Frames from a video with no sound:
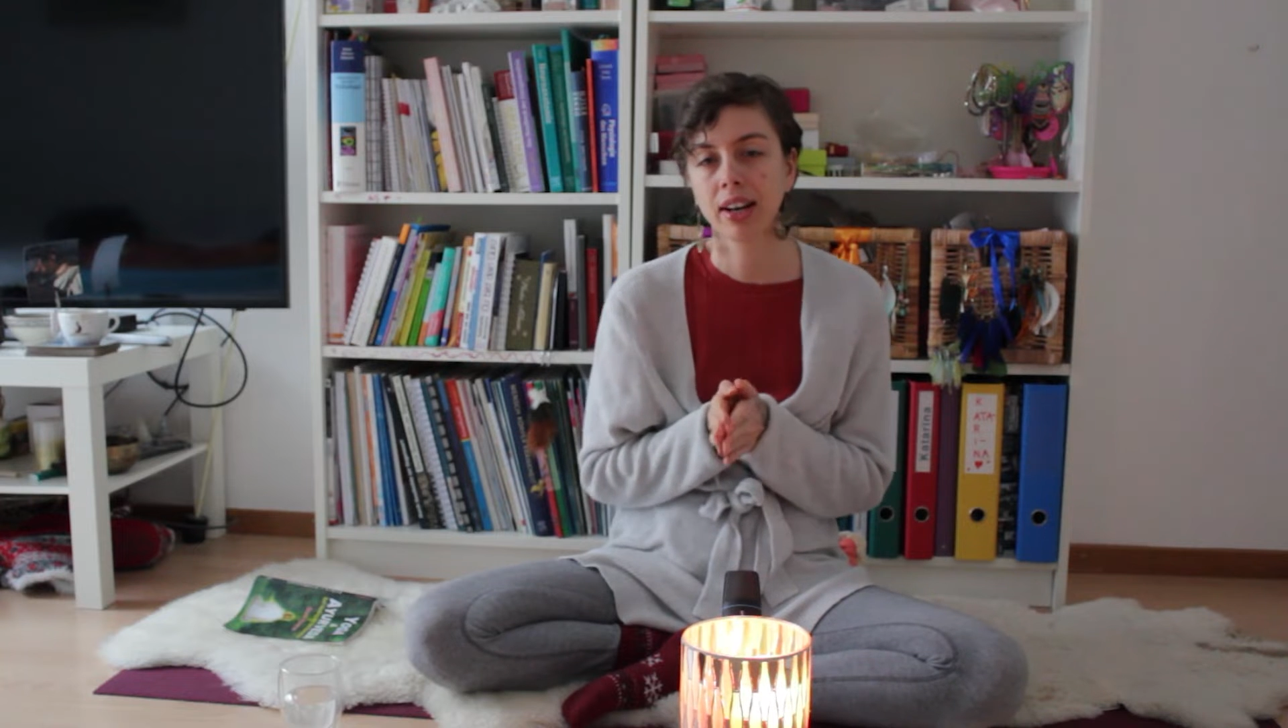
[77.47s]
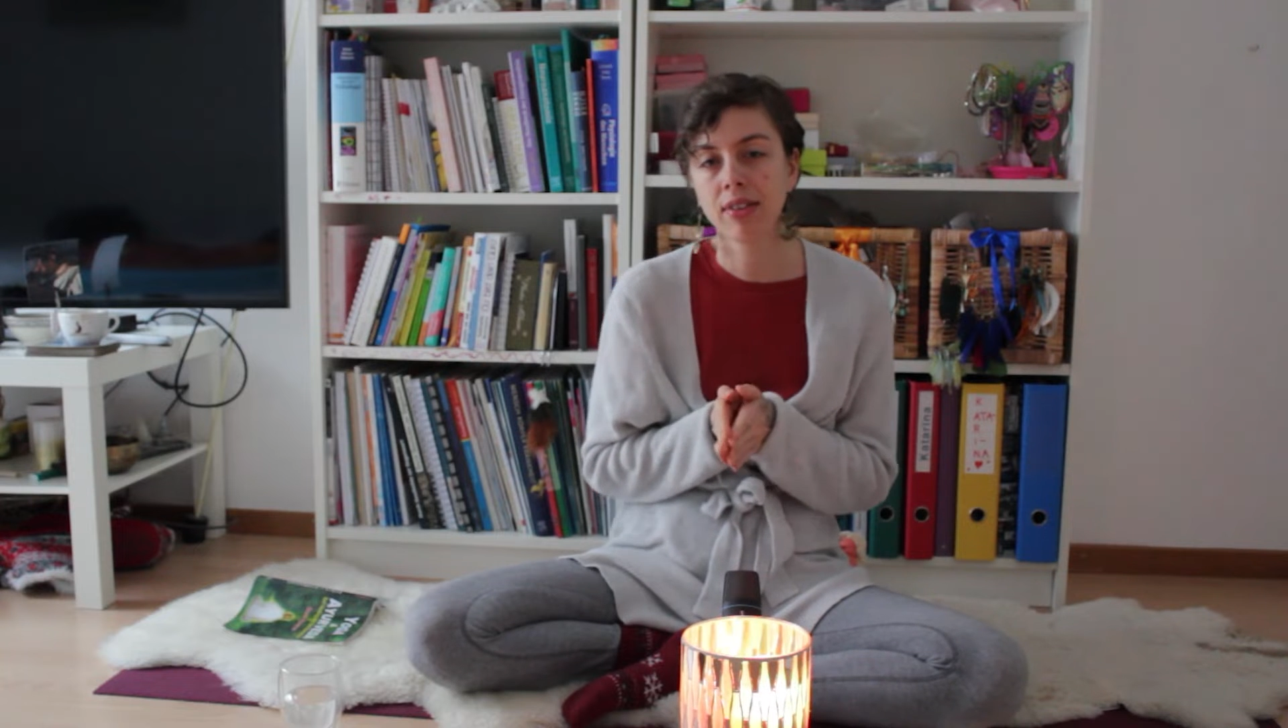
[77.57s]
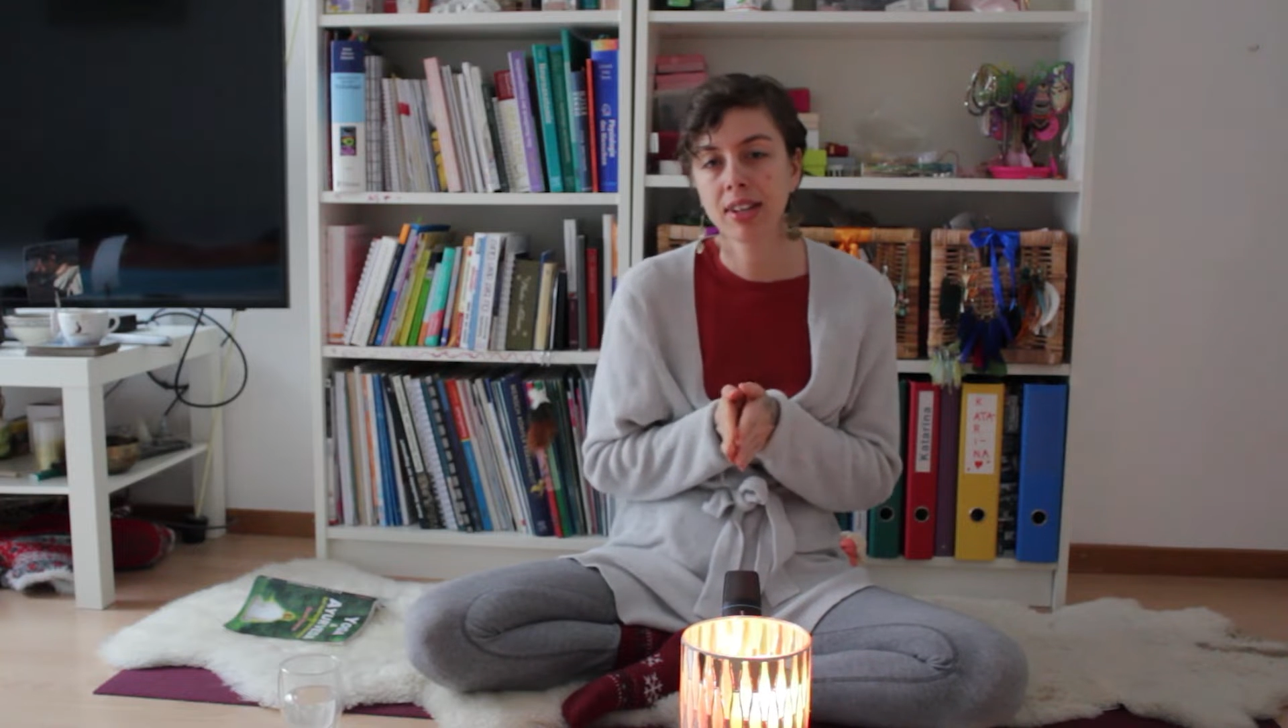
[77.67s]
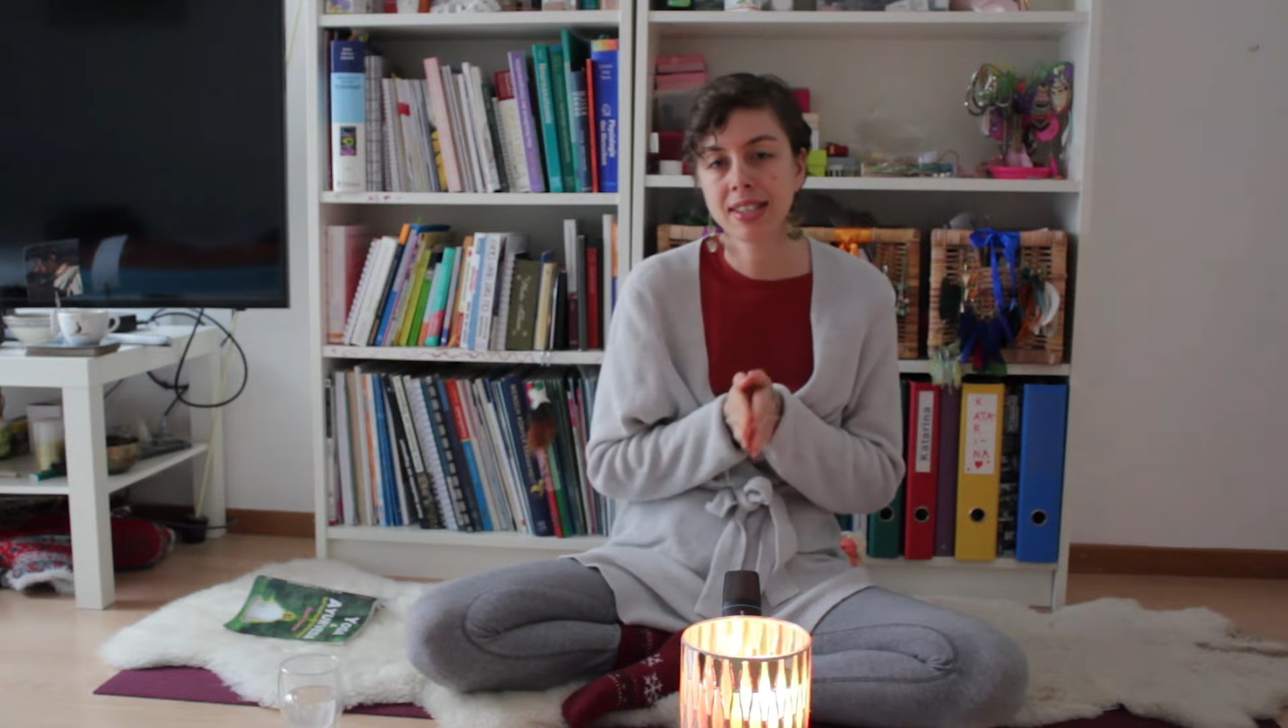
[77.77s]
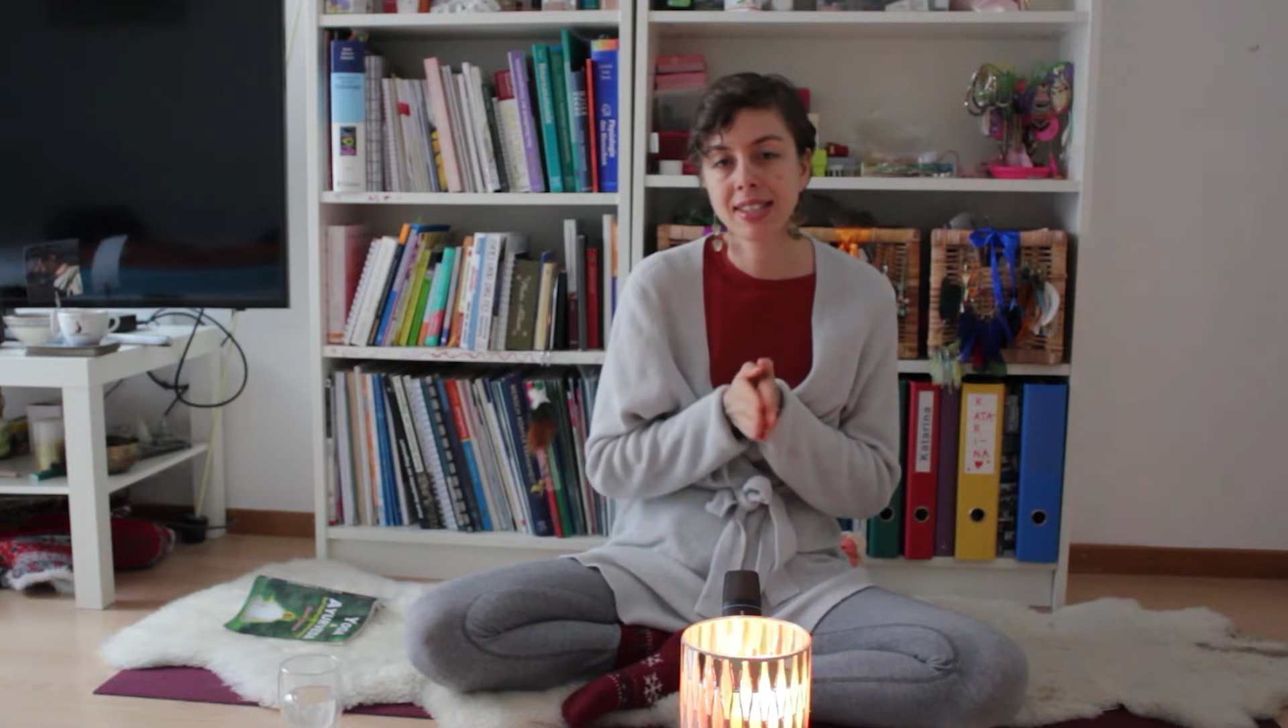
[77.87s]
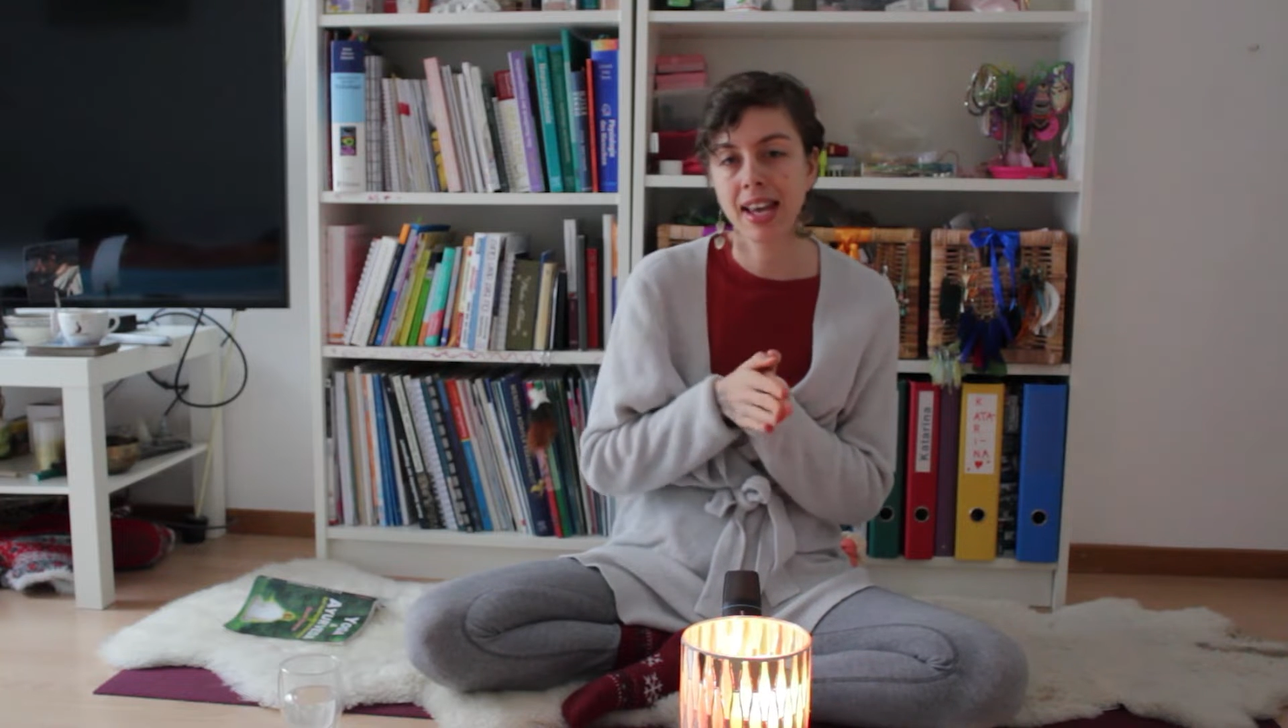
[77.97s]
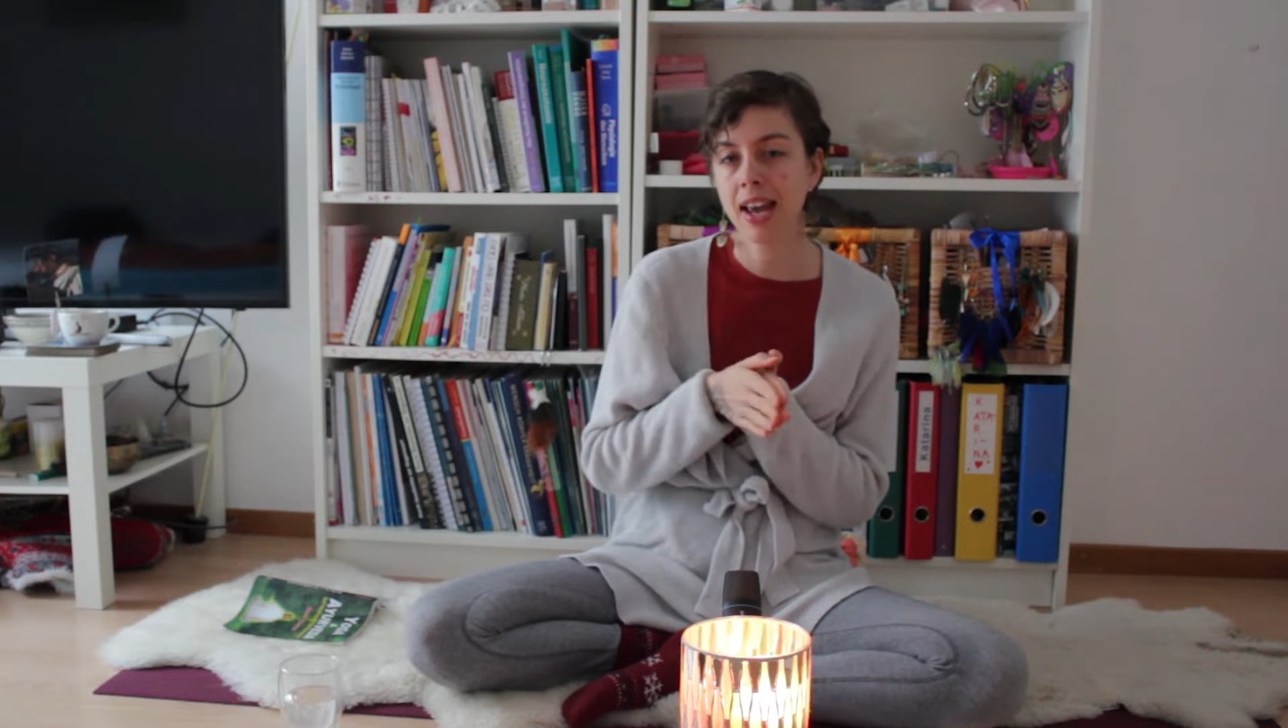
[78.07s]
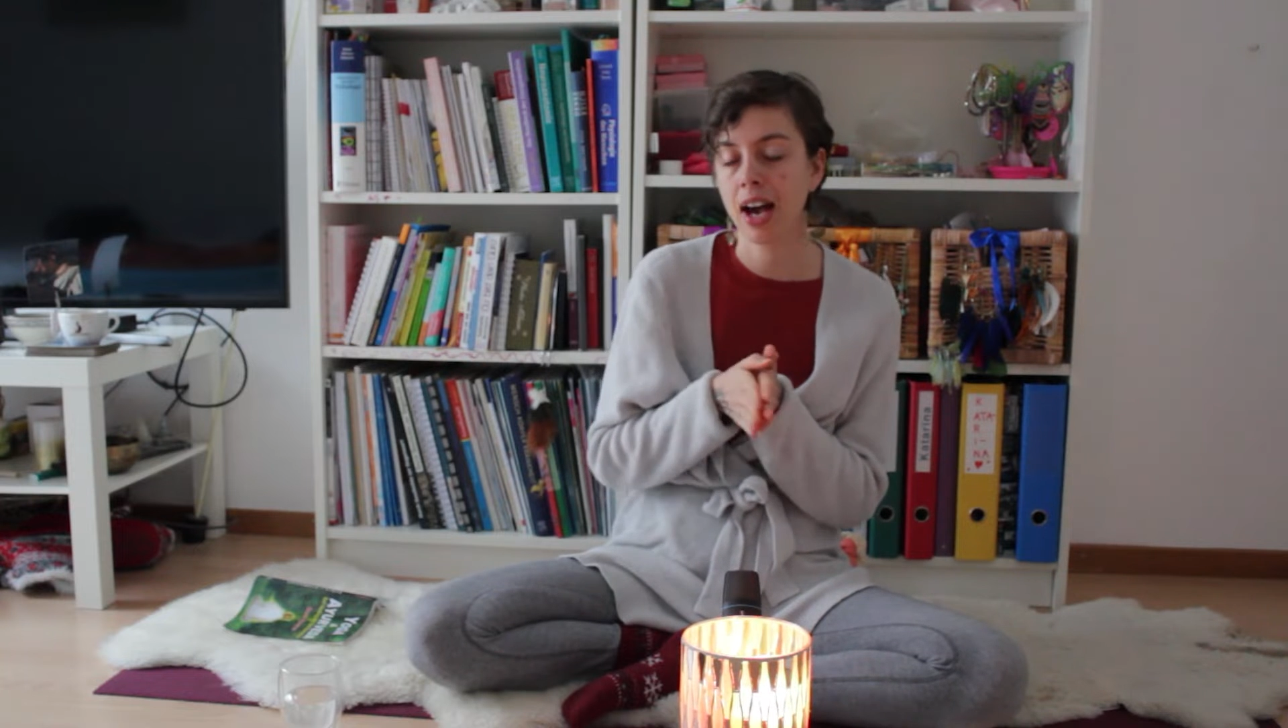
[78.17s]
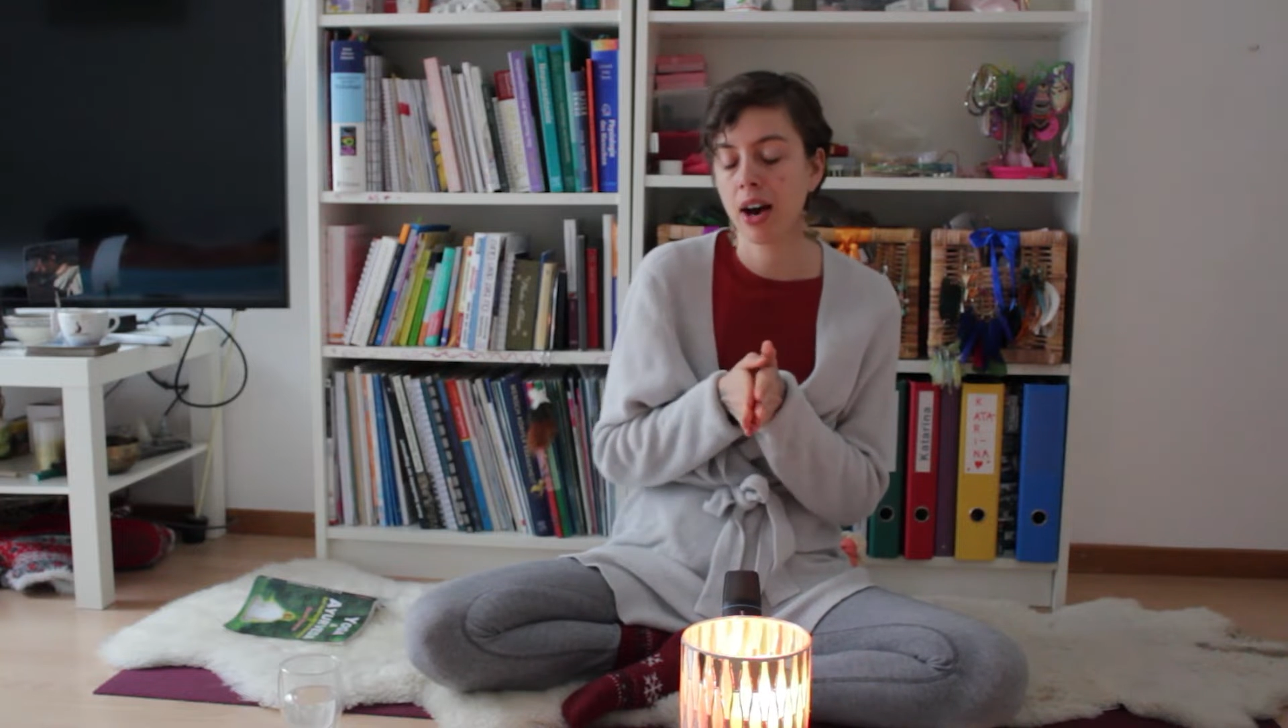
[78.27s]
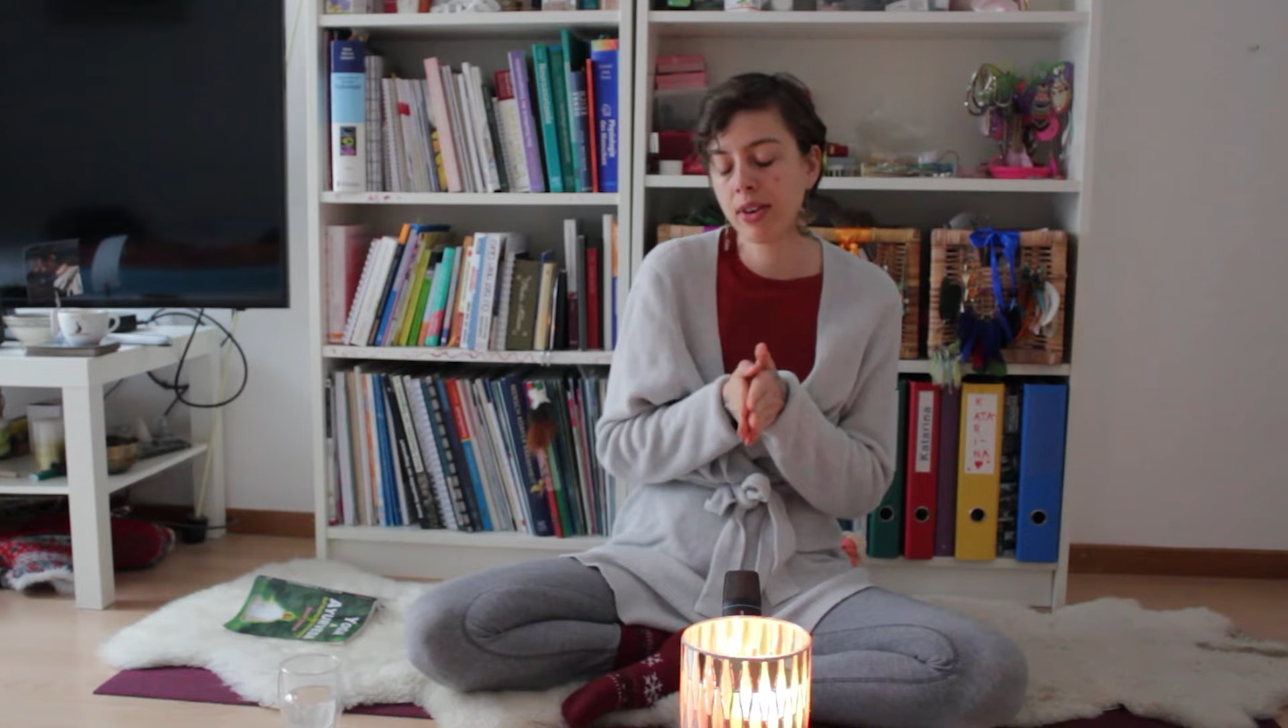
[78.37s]
really say
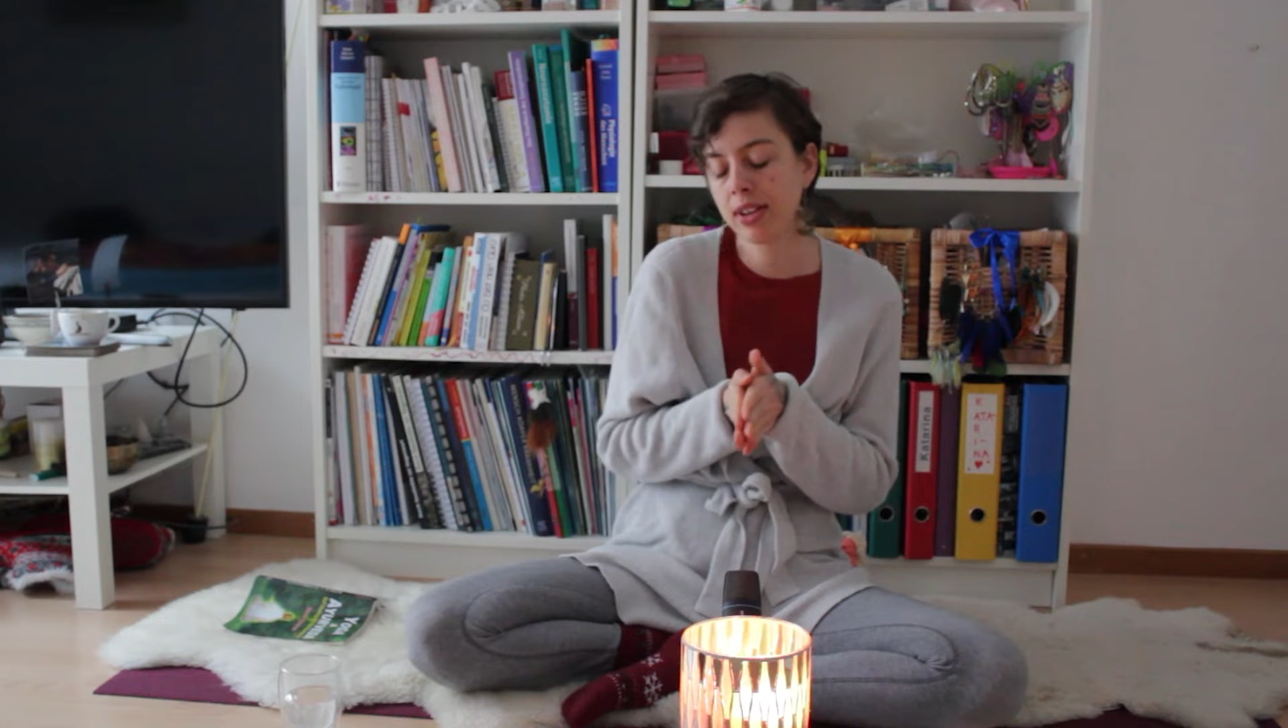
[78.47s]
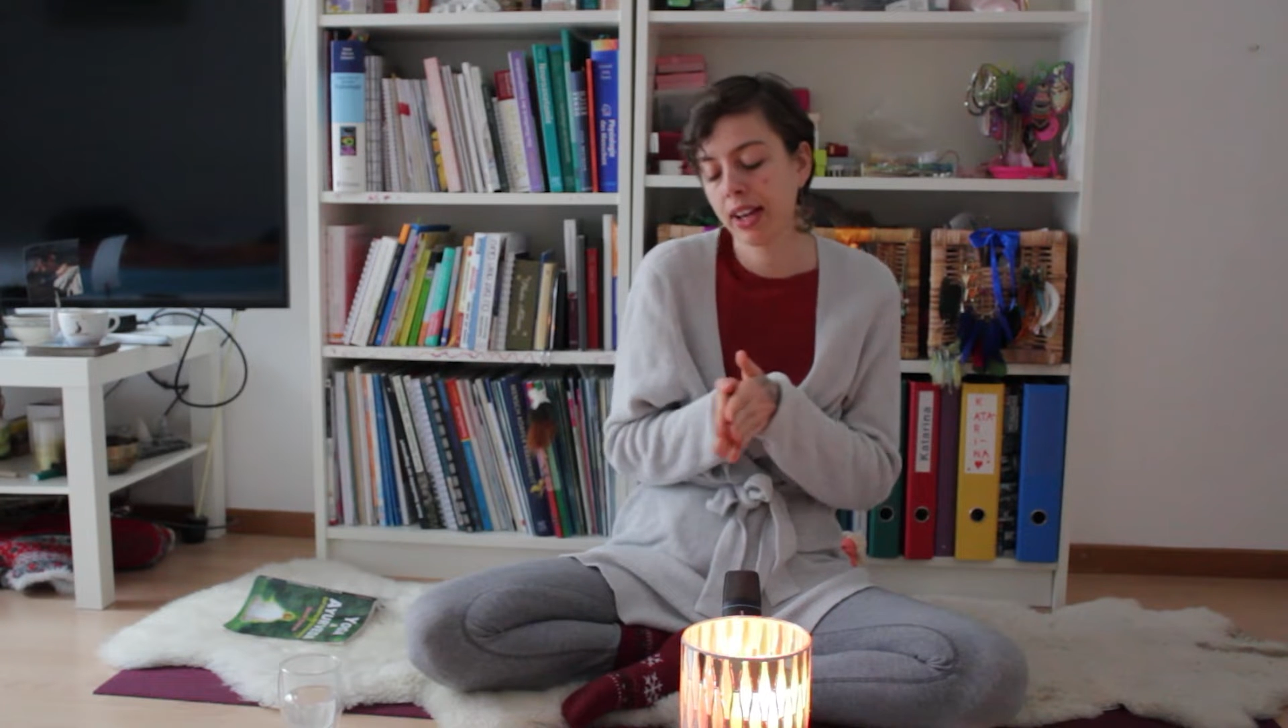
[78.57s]
how it